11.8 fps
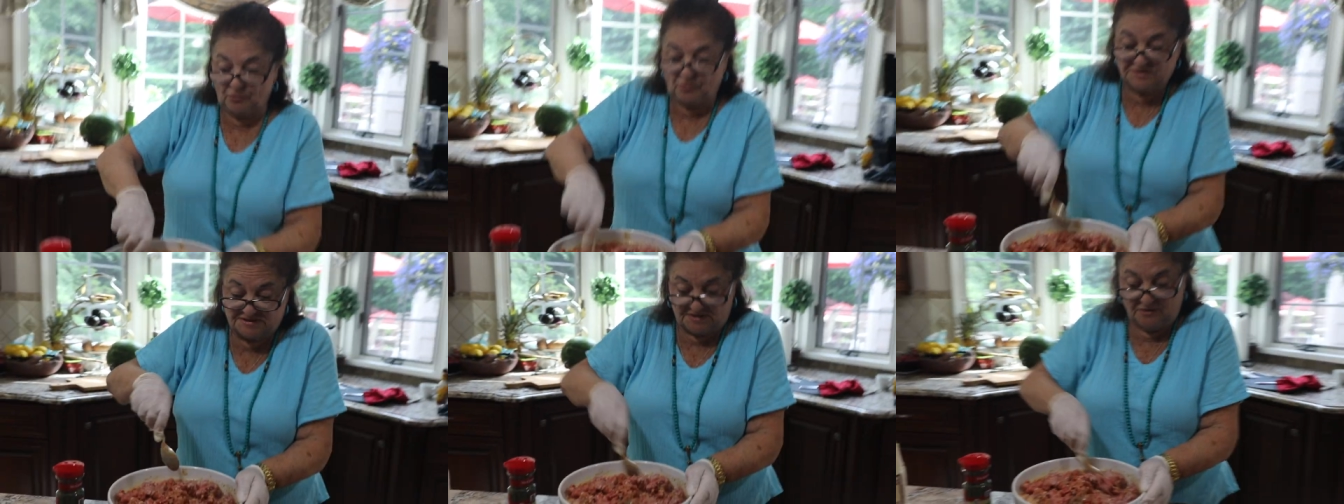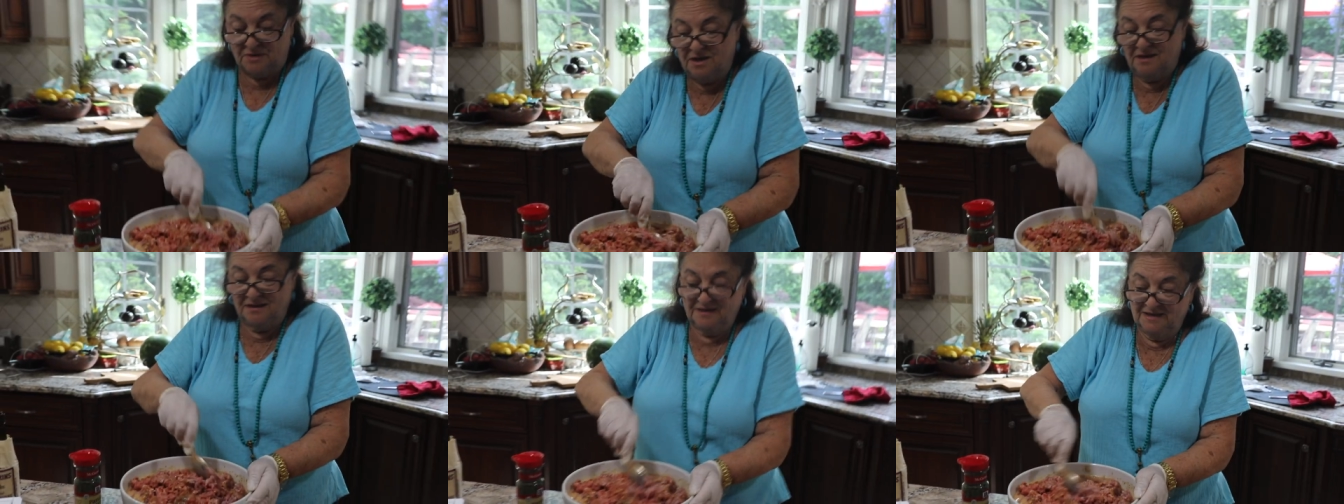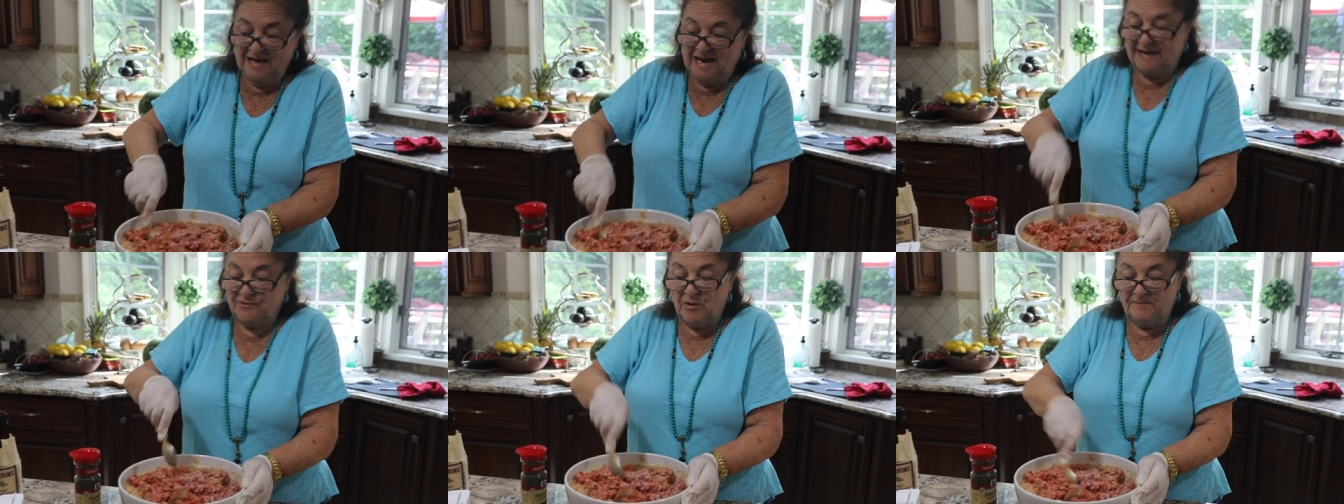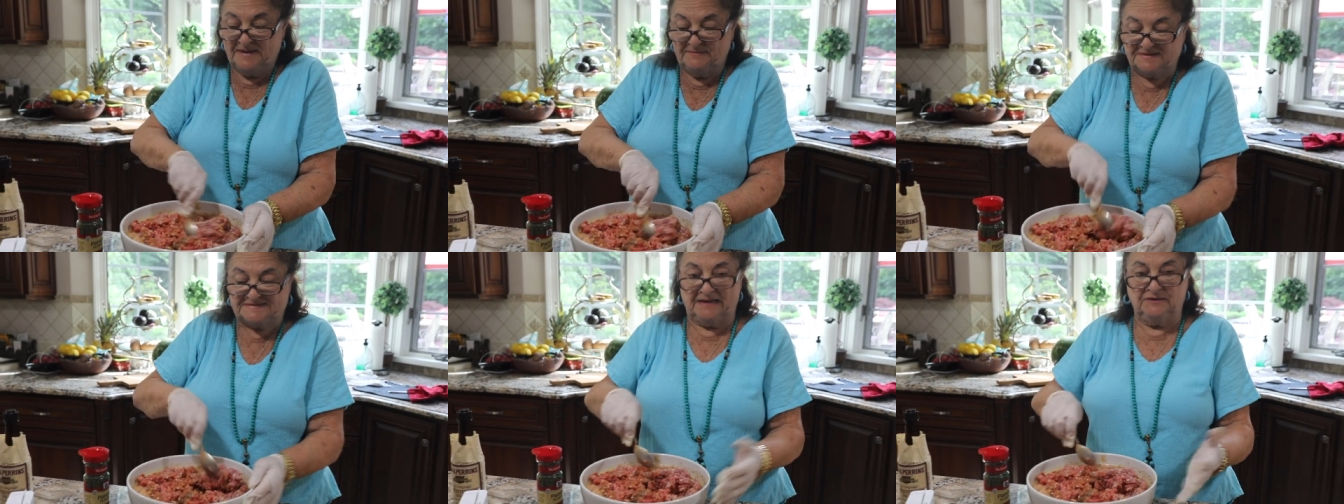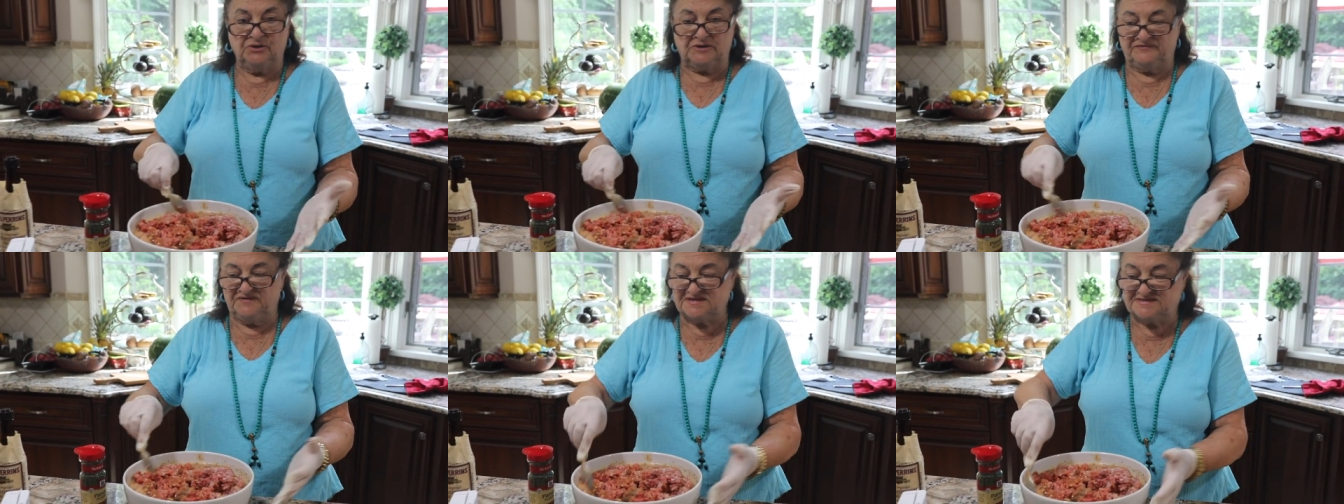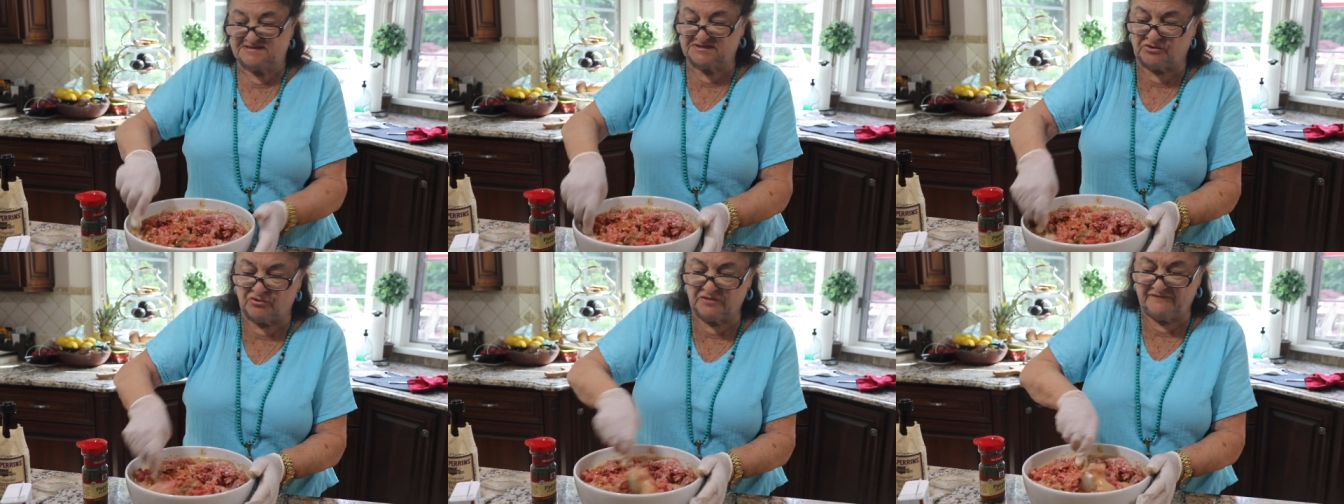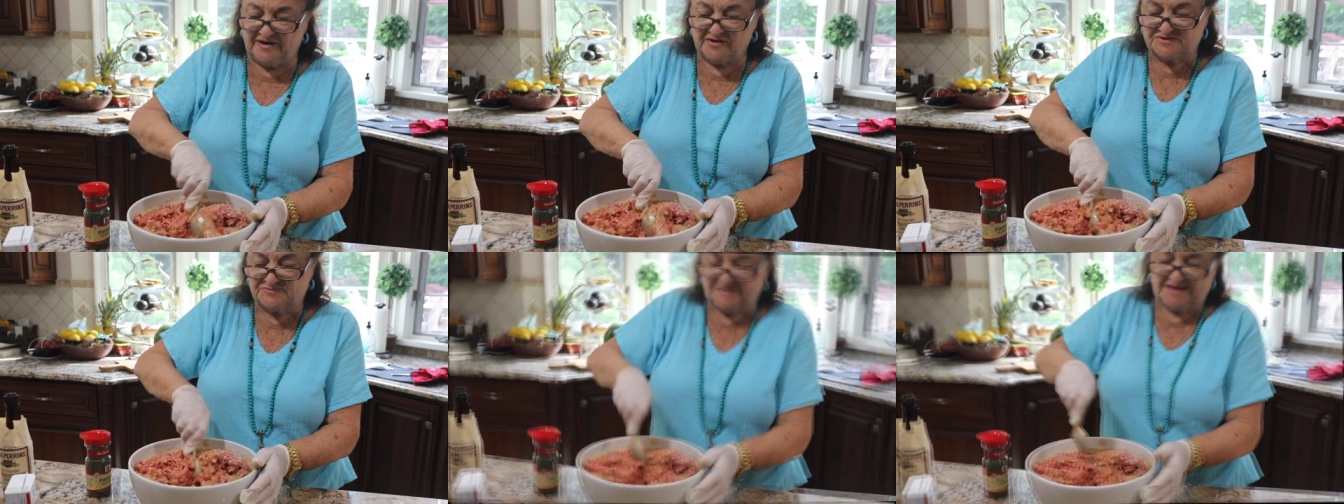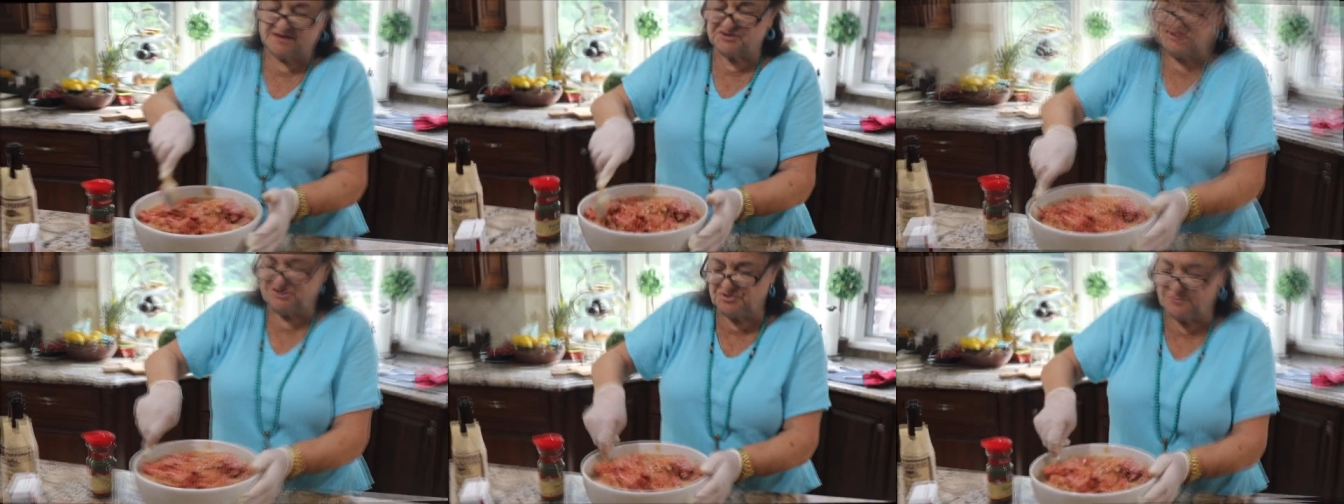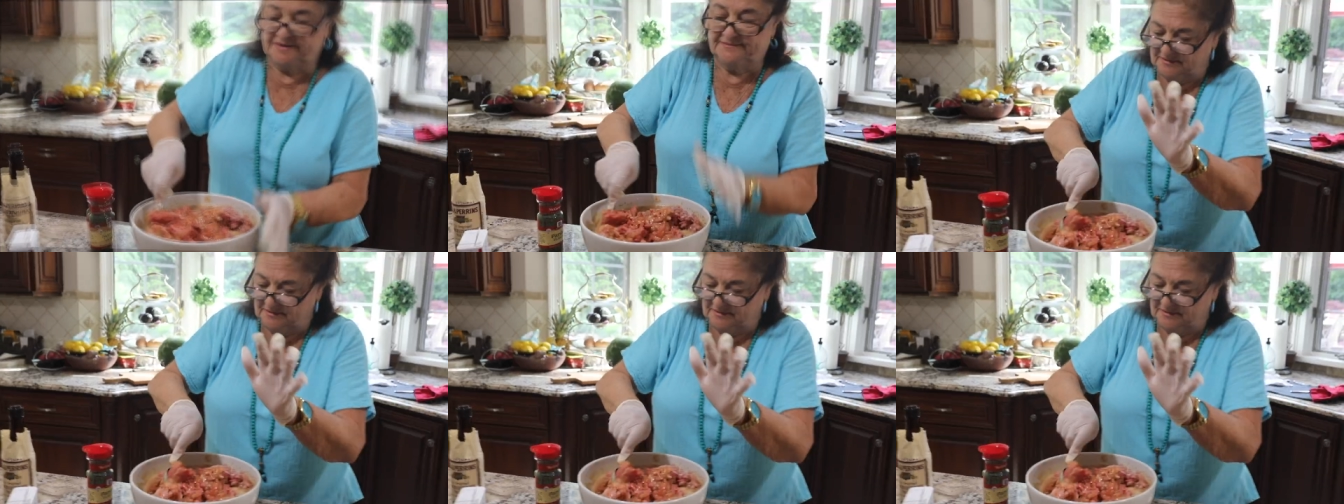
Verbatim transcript: also, I don't want people saying, look at this, it's coronavirus. What the hell is she doing?